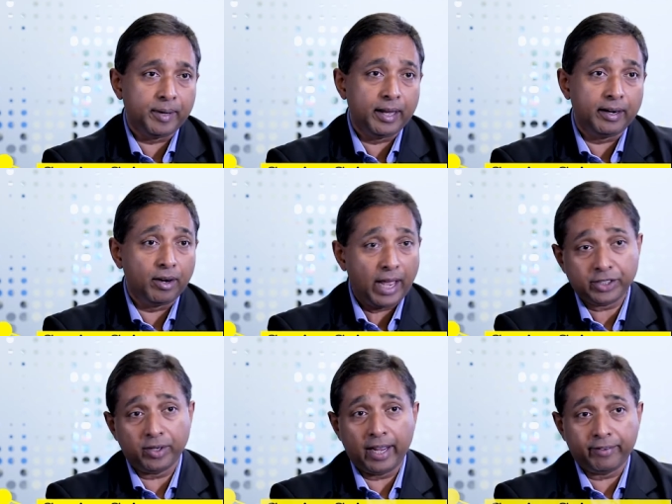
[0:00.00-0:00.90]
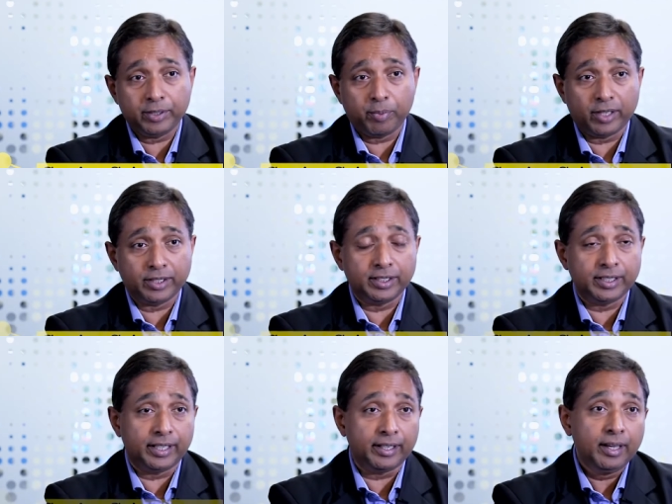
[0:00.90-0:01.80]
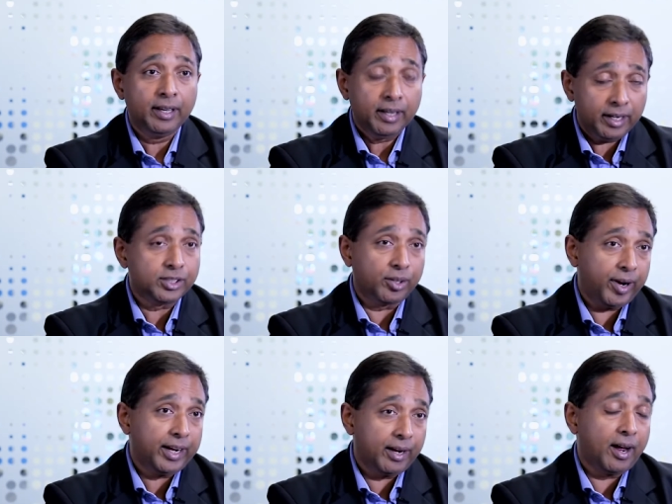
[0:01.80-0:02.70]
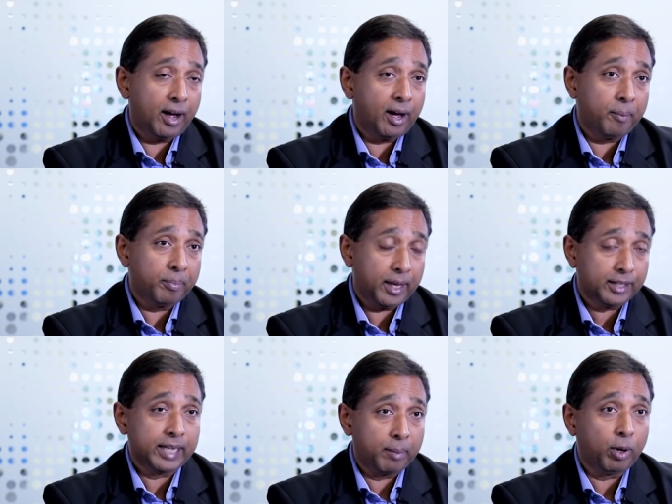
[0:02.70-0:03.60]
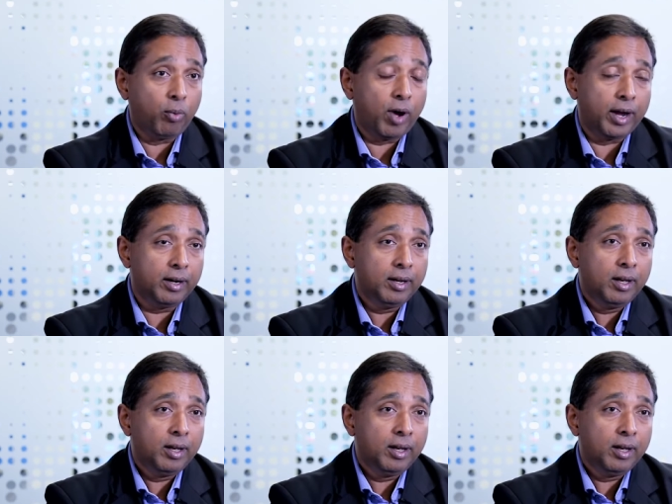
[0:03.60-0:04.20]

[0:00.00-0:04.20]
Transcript: and natural language processing is a great um, example of one.